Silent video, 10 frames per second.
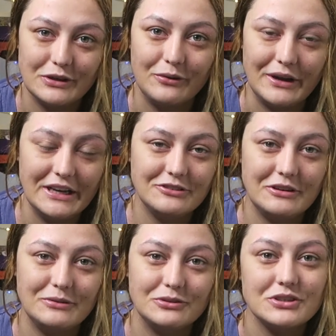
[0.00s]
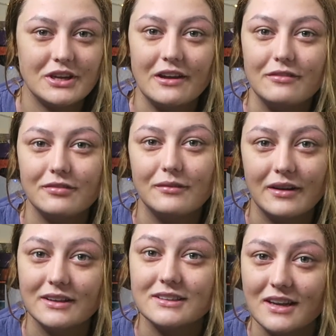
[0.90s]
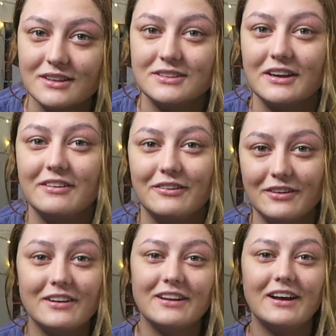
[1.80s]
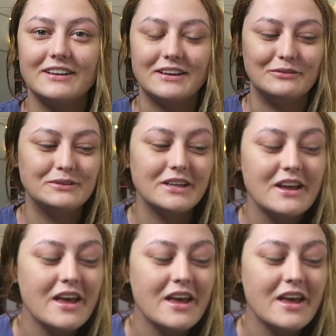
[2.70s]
So I literally would just shave when it's necessary, other than that I don't.